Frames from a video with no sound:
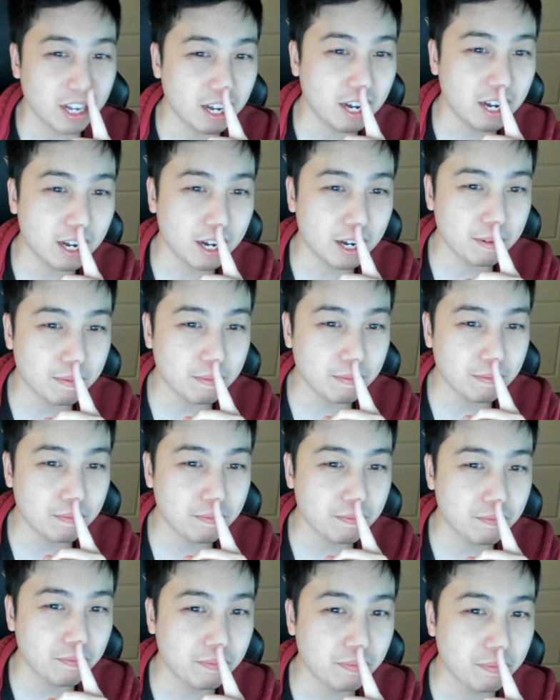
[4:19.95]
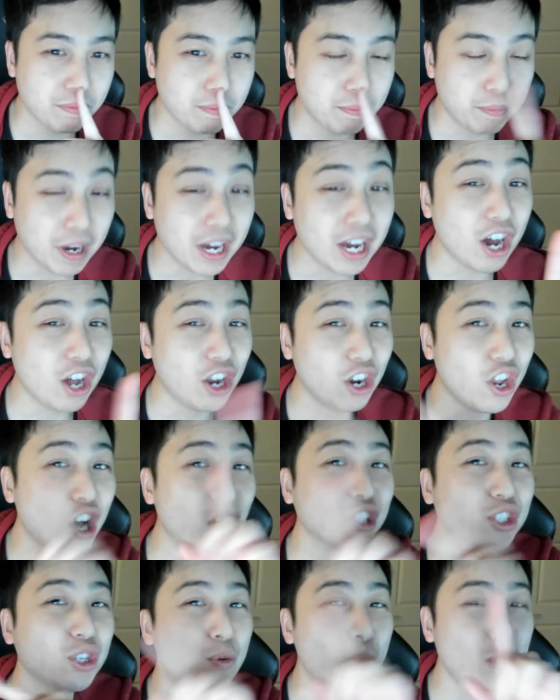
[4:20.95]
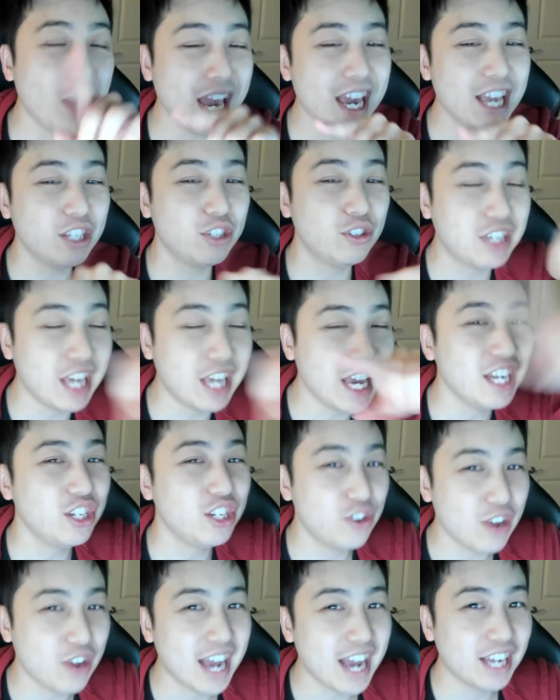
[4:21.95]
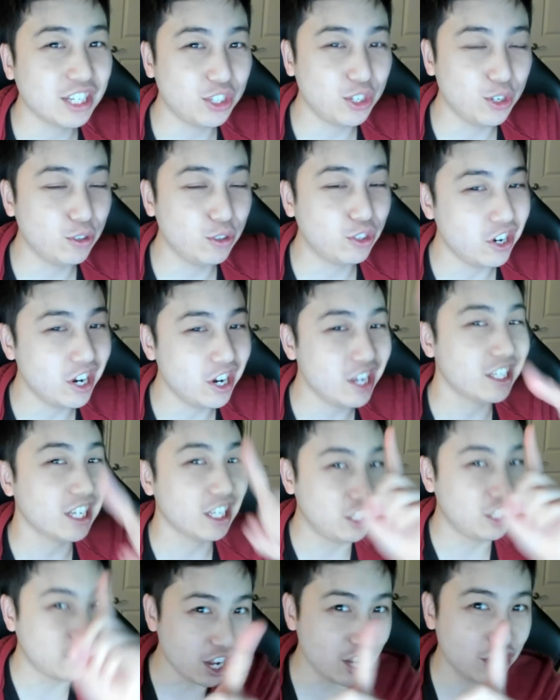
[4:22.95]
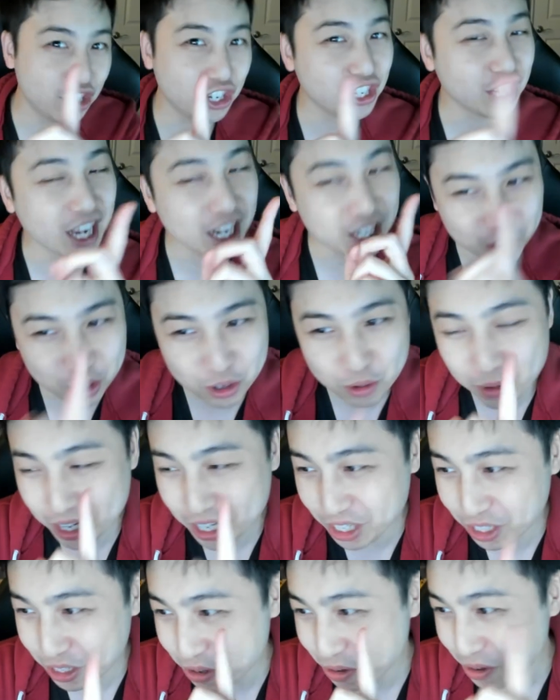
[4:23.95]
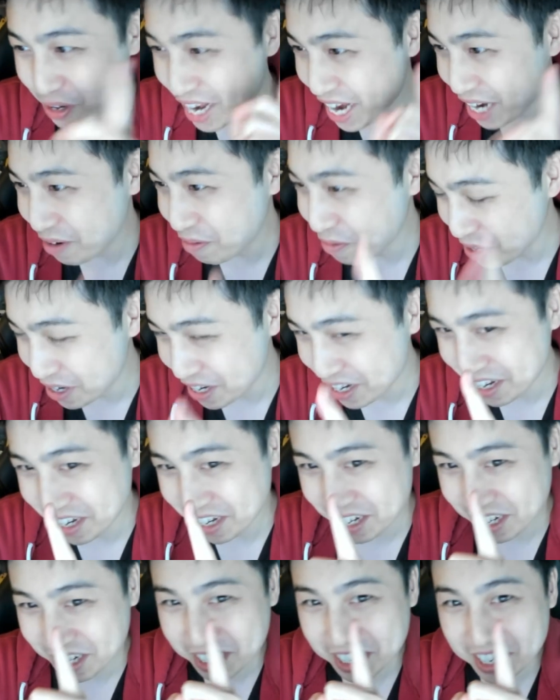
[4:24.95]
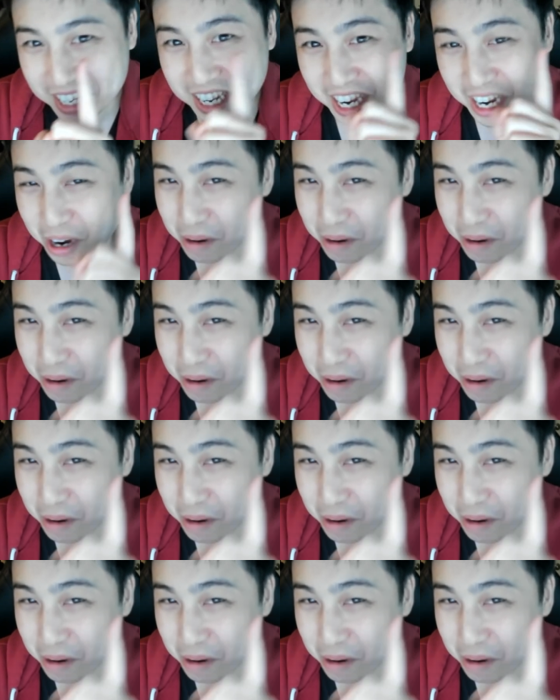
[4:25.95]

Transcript: Um, but along the way to get into Act 2, there is a dungeon I do want to do in Act 1. I